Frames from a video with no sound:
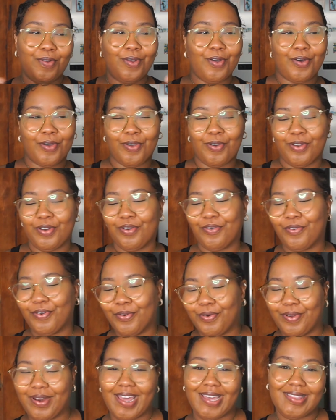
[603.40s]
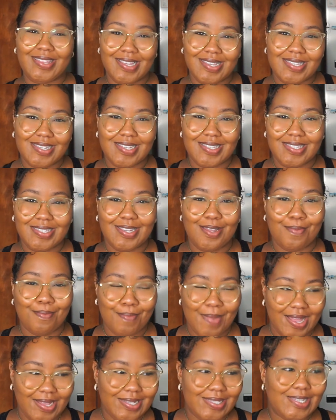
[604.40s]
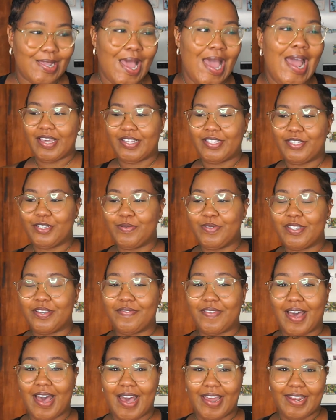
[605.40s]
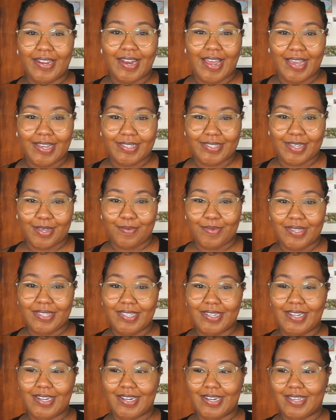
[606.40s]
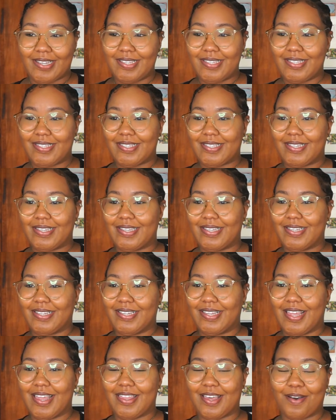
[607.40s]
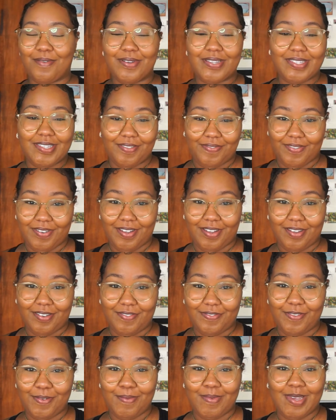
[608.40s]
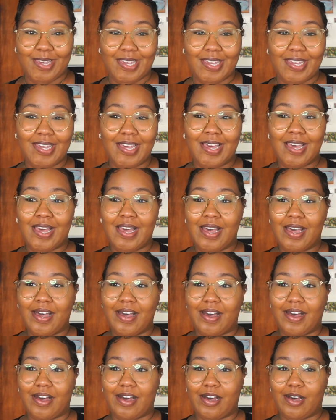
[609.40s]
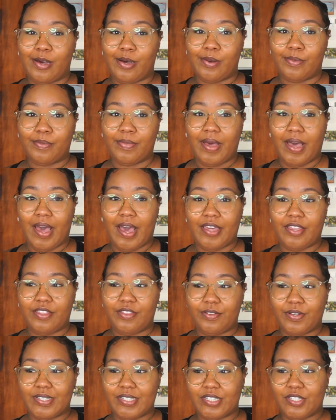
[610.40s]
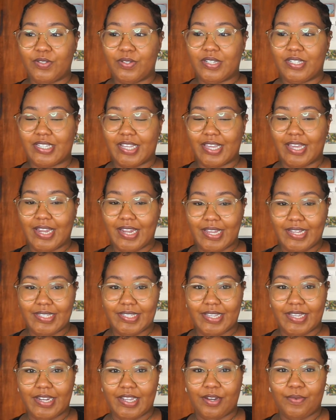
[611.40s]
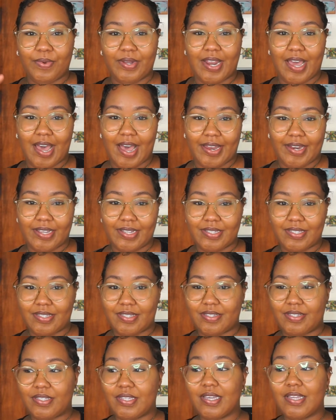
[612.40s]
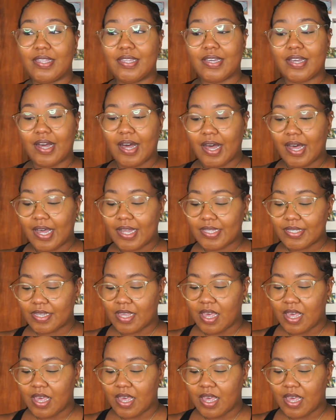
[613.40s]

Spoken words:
long you're on the road, like things could still melt. In terms of adding items to the list, that was difficult for me. I thought as soon as I clicked it, it would add it to the cart.